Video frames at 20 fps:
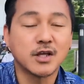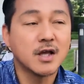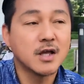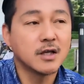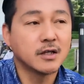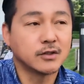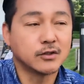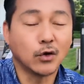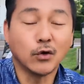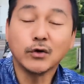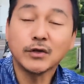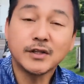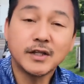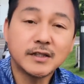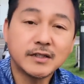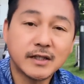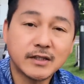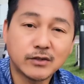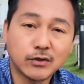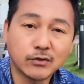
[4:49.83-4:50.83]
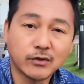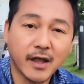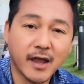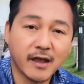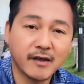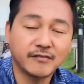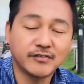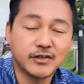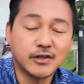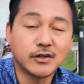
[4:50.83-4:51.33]
Mm. The only thing they don't
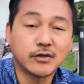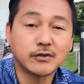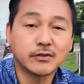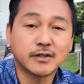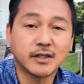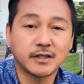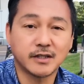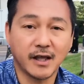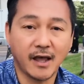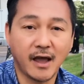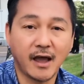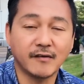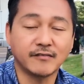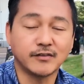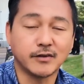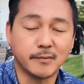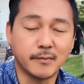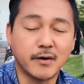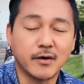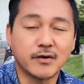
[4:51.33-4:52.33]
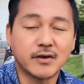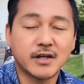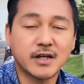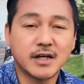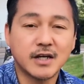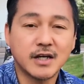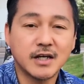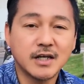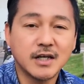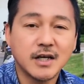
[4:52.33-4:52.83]
have here that they have in
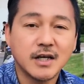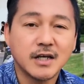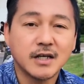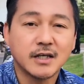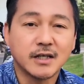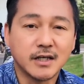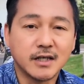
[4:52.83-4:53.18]
America mm.